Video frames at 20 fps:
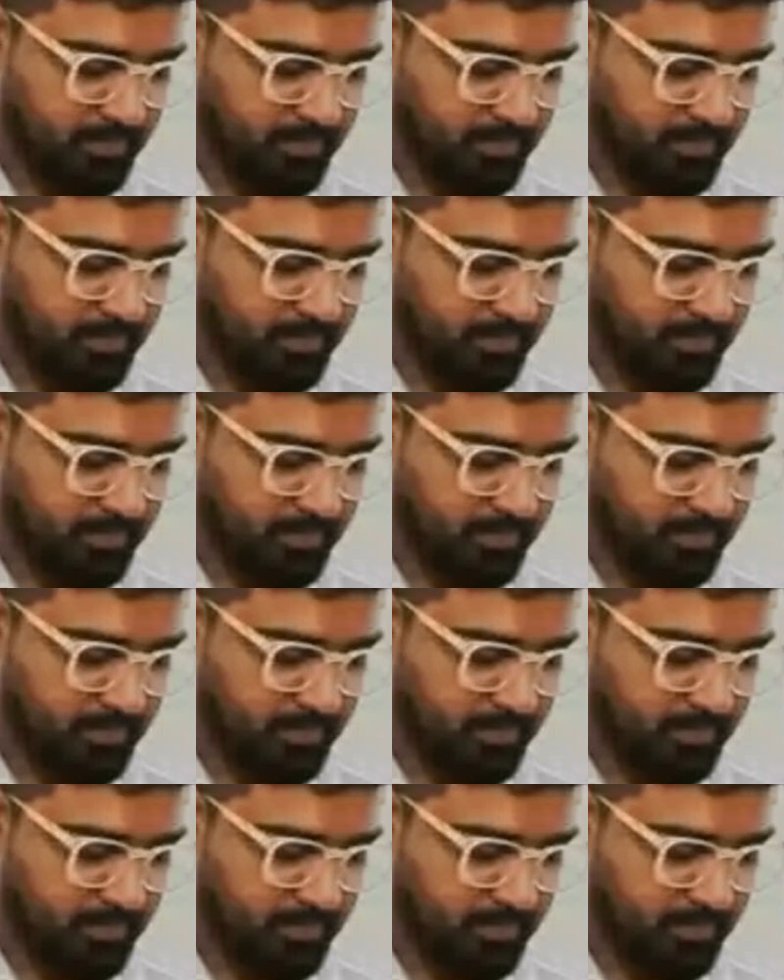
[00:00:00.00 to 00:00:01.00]

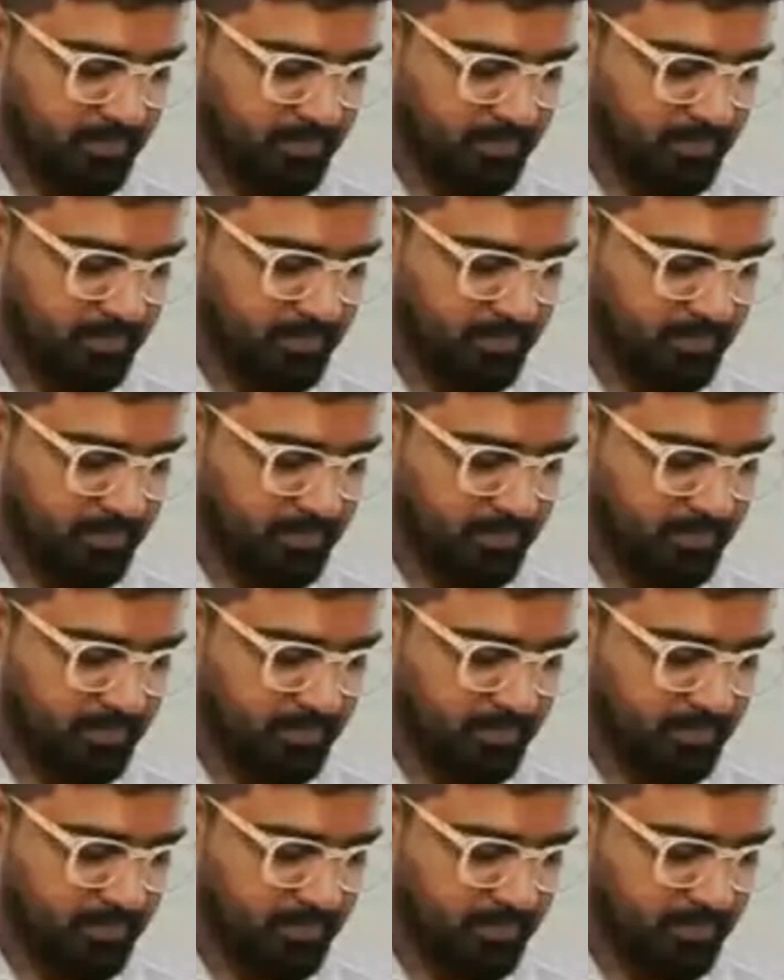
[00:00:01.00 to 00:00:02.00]

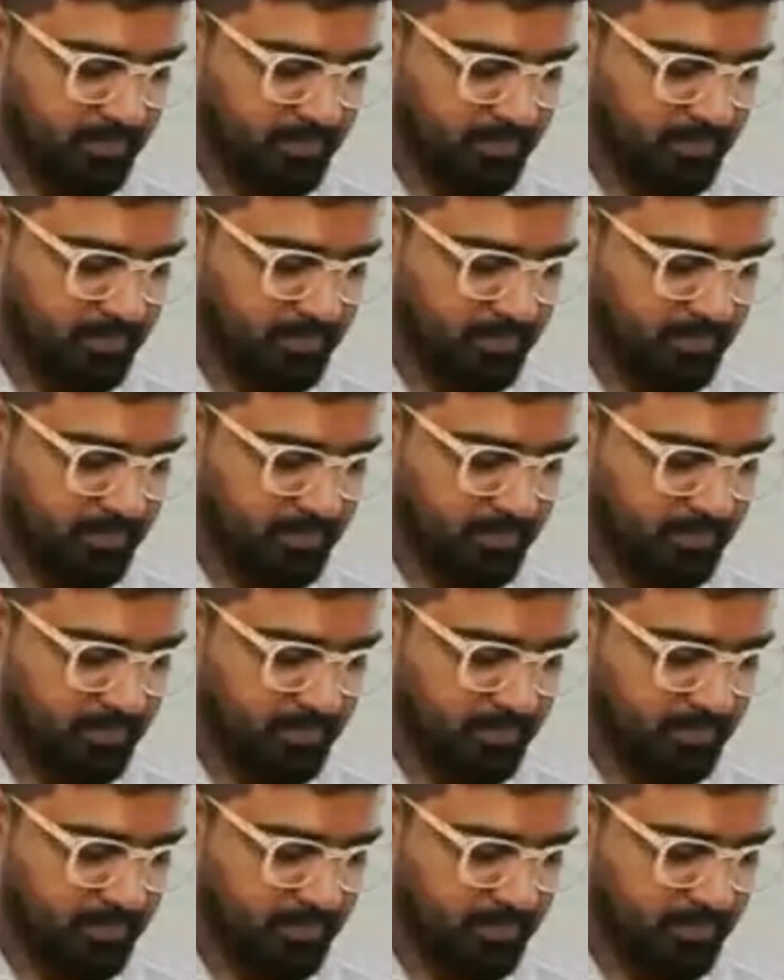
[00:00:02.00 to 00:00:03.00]

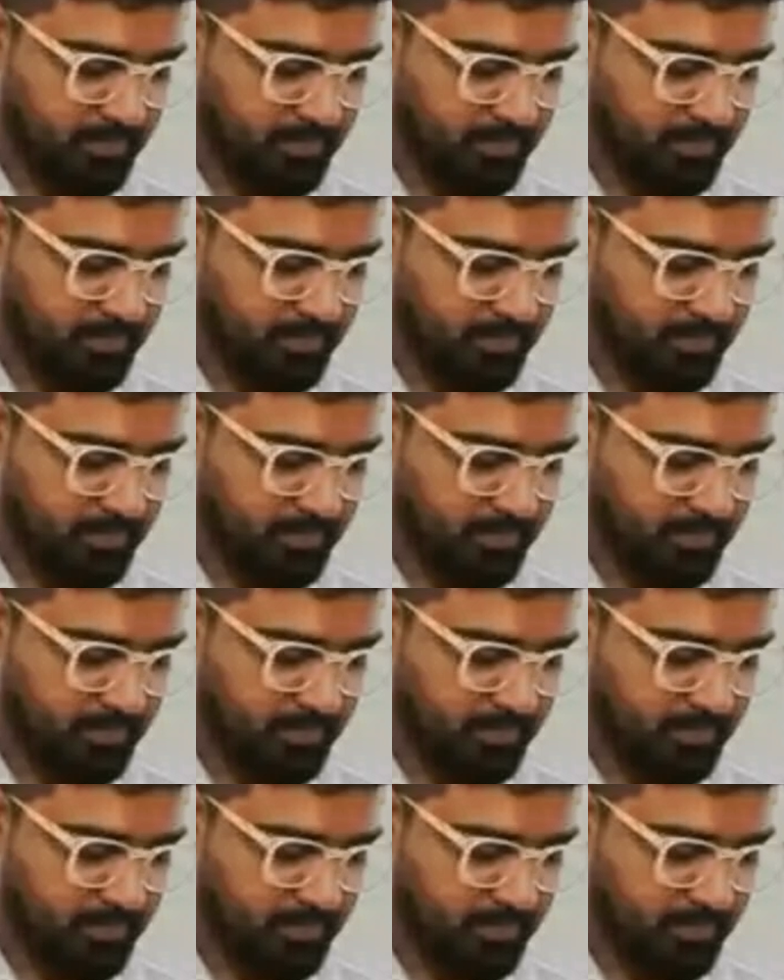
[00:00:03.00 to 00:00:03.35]
The face doesn't move, so there is nothing to read.